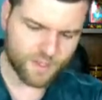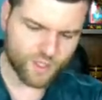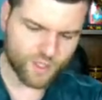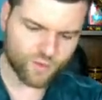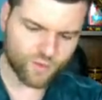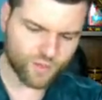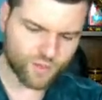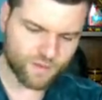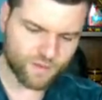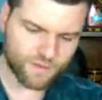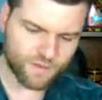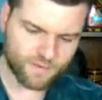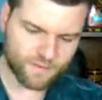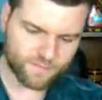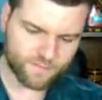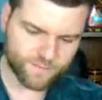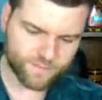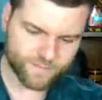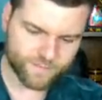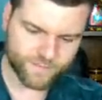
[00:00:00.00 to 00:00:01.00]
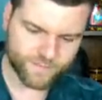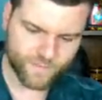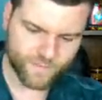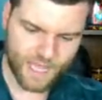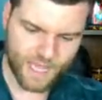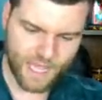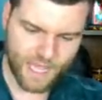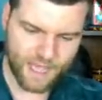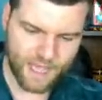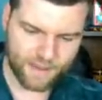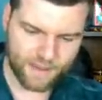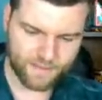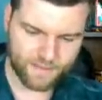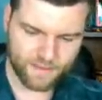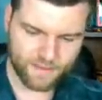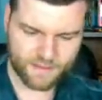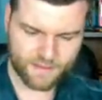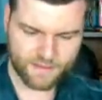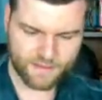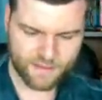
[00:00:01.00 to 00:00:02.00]
using down there. Aha!
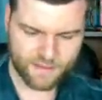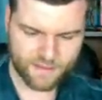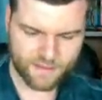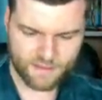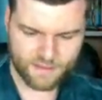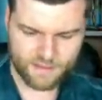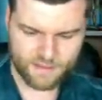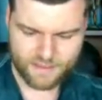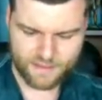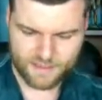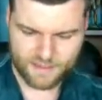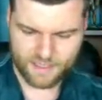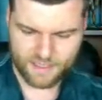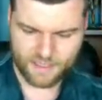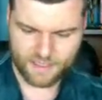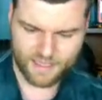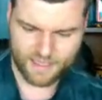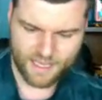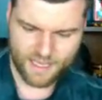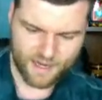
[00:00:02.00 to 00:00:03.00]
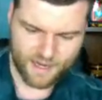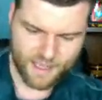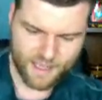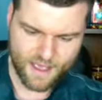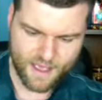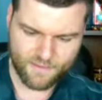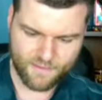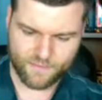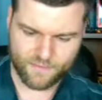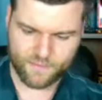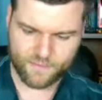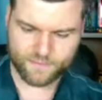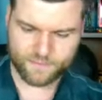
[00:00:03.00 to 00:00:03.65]
Get that off.